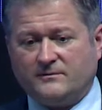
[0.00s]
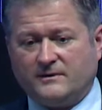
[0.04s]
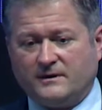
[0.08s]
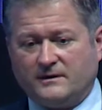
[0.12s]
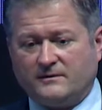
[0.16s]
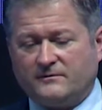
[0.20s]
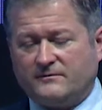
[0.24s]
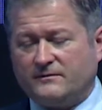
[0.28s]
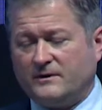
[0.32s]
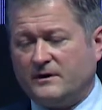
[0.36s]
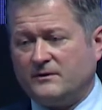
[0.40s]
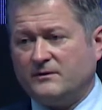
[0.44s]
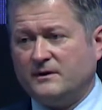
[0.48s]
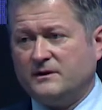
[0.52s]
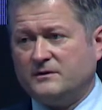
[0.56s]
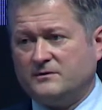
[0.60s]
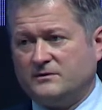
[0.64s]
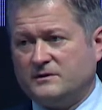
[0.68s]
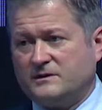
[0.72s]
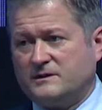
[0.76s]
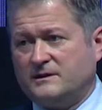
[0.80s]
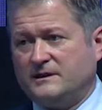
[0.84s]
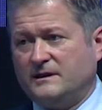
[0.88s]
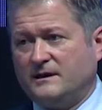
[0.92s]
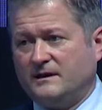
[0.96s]
very
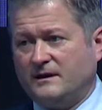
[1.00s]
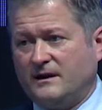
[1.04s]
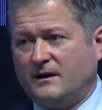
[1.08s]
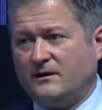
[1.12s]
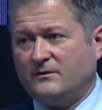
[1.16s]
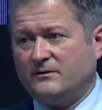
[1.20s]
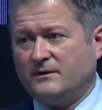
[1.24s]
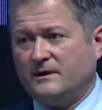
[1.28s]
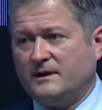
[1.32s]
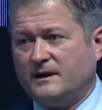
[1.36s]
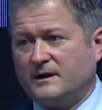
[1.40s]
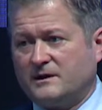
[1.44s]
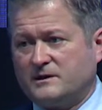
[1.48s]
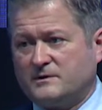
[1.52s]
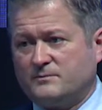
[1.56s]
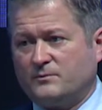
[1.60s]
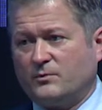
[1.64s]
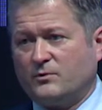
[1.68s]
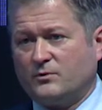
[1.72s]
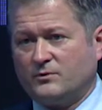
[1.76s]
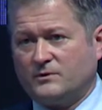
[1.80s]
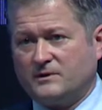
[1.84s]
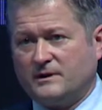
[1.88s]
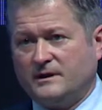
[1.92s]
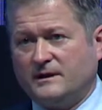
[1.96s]
interested now in
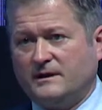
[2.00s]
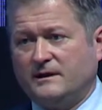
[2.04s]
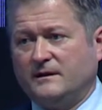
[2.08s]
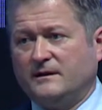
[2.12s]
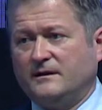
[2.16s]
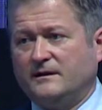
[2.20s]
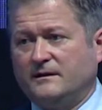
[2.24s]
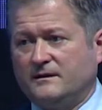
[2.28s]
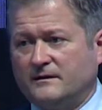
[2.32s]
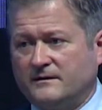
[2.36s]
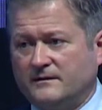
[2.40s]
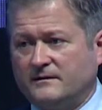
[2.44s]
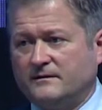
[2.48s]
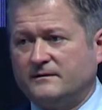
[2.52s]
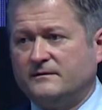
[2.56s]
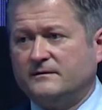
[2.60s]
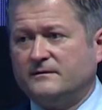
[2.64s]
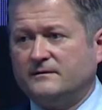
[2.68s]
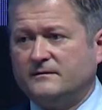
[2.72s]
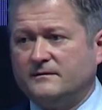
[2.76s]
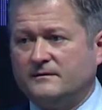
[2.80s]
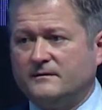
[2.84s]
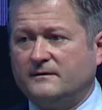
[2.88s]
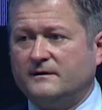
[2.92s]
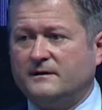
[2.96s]
exporting
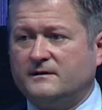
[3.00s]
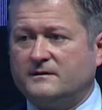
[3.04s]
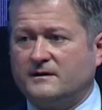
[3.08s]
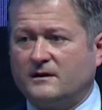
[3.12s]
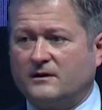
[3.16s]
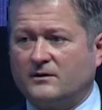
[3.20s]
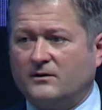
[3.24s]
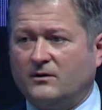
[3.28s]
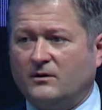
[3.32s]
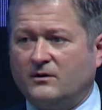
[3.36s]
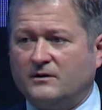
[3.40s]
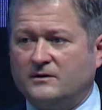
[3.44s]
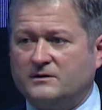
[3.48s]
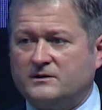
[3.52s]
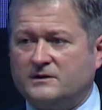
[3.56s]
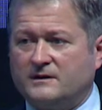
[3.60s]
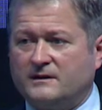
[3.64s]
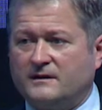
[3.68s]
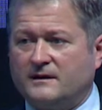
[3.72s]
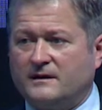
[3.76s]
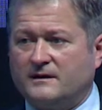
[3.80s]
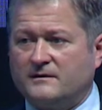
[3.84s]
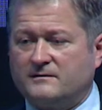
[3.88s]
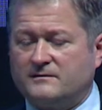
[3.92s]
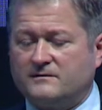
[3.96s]
the technology
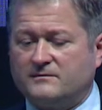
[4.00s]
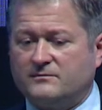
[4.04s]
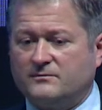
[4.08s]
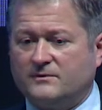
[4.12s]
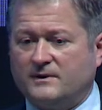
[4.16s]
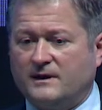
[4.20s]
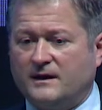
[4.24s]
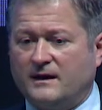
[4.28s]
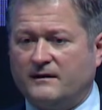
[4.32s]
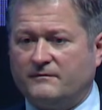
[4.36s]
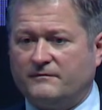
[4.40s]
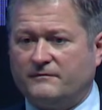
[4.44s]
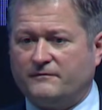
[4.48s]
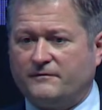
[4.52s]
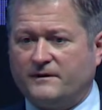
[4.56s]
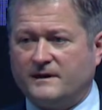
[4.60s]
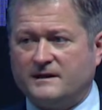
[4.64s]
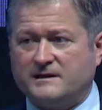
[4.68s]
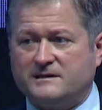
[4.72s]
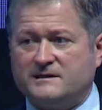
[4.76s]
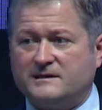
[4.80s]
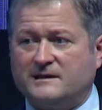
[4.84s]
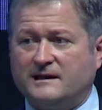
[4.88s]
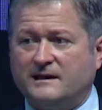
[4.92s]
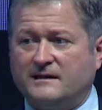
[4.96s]
that we have
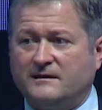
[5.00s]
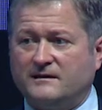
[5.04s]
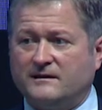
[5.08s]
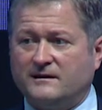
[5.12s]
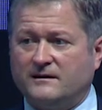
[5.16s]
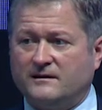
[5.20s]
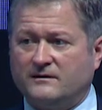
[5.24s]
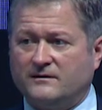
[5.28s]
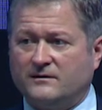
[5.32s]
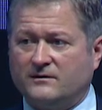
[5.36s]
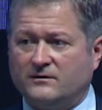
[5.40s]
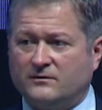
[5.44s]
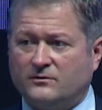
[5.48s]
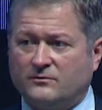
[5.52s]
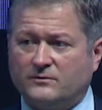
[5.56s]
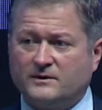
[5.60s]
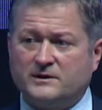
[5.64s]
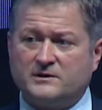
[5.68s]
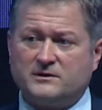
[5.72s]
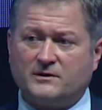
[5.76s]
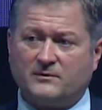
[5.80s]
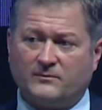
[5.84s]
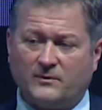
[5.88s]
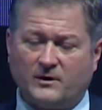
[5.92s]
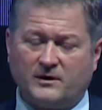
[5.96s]
faced in the
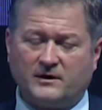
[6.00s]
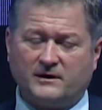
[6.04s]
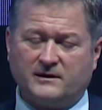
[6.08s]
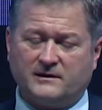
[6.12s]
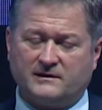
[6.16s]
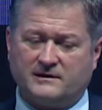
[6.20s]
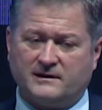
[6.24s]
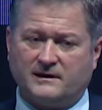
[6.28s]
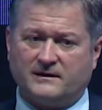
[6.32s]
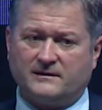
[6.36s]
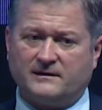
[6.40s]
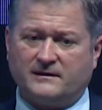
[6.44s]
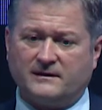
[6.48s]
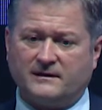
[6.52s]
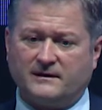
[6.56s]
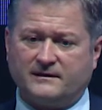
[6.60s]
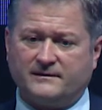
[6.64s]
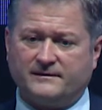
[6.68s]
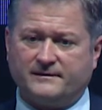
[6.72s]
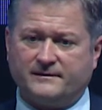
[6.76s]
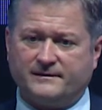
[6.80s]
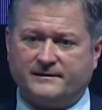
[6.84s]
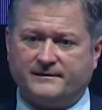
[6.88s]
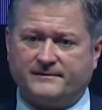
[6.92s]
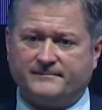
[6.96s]
Norwegian market, and
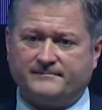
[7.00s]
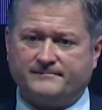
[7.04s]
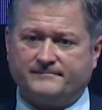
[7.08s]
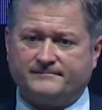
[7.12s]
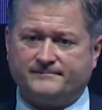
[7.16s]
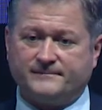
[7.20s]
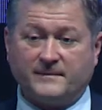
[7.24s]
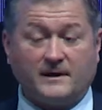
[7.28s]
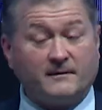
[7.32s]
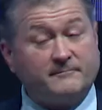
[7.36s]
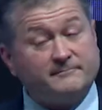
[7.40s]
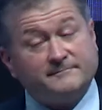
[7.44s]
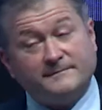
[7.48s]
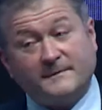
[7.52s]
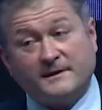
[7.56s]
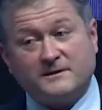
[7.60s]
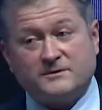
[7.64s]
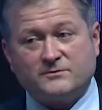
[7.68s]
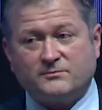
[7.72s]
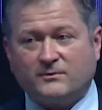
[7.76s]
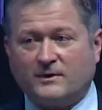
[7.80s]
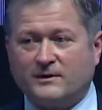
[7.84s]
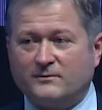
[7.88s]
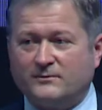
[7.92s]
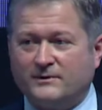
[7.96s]
yeah,
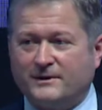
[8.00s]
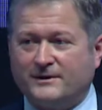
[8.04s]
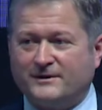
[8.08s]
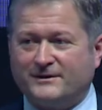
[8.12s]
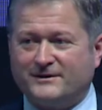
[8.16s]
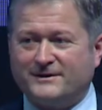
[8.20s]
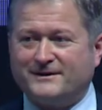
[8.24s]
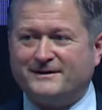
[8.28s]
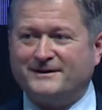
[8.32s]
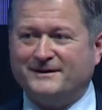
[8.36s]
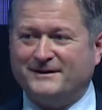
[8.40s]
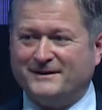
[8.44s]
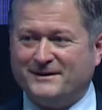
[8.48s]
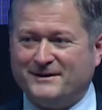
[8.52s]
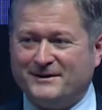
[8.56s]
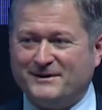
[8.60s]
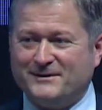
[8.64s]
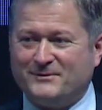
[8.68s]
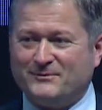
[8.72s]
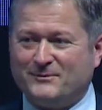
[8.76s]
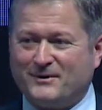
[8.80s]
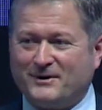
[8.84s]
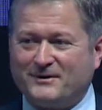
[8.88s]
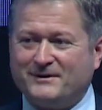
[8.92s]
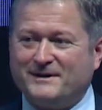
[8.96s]
that's why we're
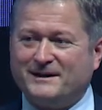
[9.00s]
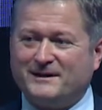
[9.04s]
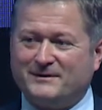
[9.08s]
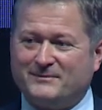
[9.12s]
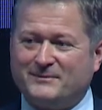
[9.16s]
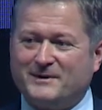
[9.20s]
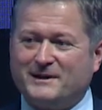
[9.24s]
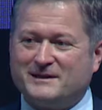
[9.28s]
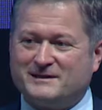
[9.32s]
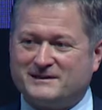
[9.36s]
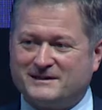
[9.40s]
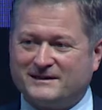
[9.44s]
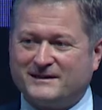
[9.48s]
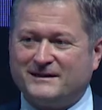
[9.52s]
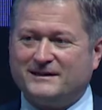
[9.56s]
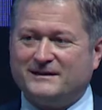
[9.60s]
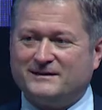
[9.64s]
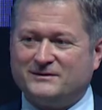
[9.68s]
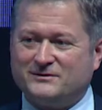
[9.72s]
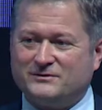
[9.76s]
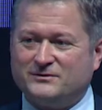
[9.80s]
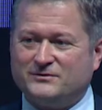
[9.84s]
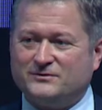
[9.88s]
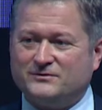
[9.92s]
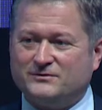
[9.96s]
here basically
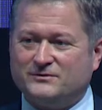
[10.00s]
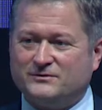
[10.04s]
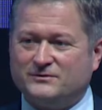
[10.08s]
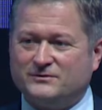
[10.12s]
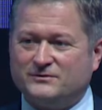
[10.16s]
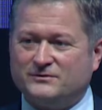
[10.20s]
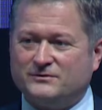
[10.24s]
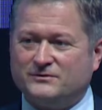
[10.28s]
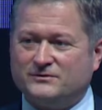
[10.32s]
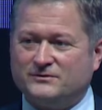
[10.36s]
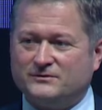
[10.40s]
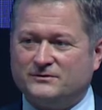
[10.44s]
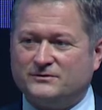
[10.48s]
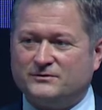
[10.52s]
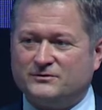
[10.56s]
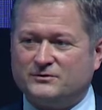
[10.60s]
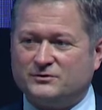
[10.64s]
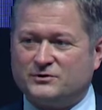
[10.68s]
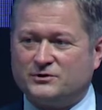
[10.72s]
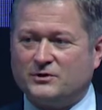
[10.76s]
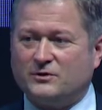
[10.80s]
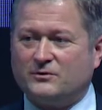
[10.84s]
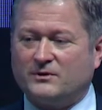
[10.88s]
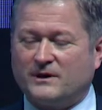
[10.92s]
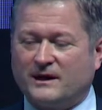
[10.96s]
to
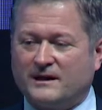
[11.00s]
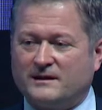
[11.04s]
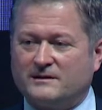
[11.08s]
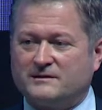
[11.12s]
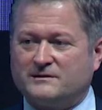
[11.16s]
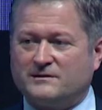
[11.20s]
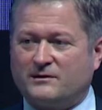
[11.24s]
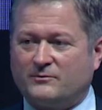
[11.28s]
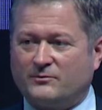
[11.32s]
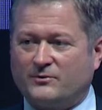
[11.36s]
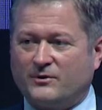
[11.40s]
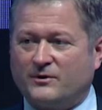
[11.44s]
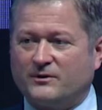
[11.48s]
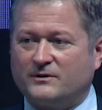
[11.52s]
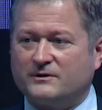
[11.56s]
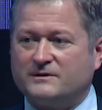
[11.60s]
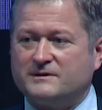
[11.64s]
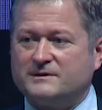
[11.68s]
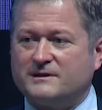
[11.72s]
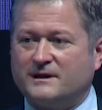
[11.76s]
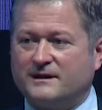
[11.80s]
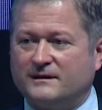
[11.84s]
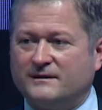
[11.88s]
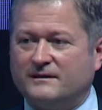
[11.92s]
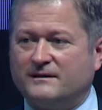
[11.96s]
showcase our
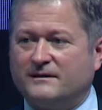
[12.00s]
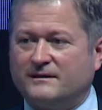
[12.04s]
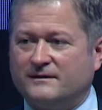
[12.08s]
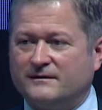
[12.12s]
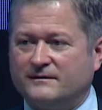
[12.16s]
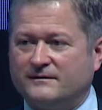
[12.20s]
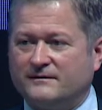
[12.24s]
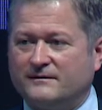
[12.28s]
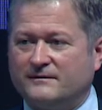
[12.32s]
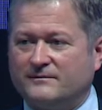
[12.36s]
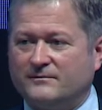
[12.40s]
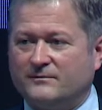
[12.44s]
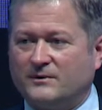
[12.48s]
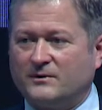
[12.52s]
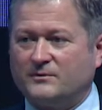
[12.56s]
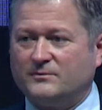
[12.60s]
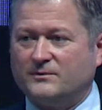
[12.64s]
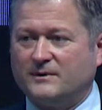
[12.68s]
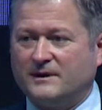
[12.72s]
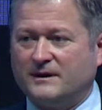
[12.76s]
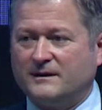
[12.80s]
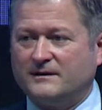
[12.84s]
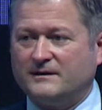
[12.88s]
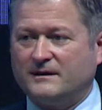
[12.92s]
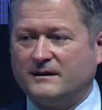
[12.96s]
products and what
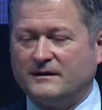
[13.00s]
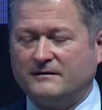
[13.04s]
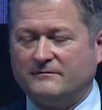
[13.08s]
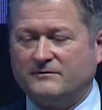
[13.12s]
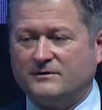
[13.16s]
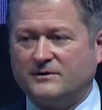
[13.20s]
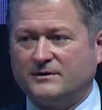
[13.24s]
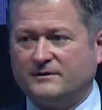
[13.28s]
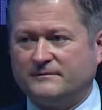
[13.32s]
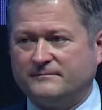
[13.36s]
we can deliver.